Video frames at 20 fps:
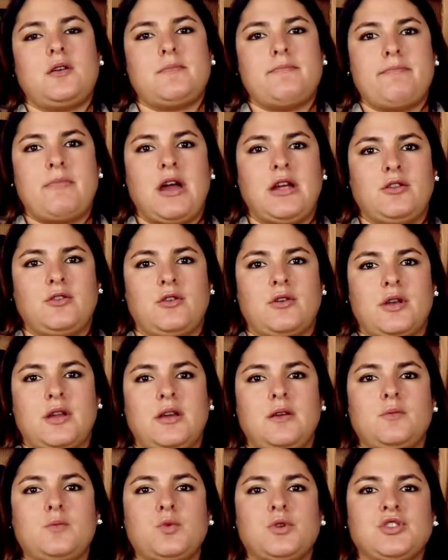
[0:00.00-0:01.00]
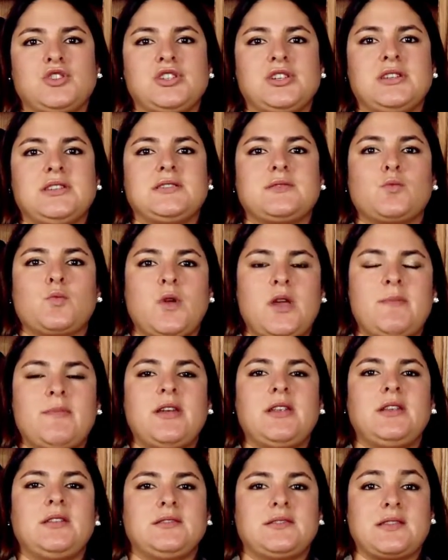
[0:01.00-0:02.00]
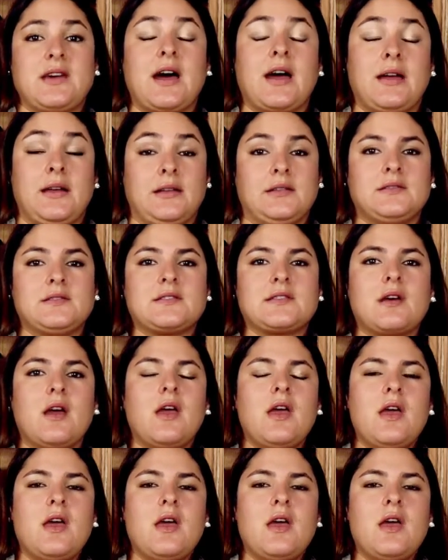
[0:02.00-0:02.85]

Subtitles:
minority, which is women in science.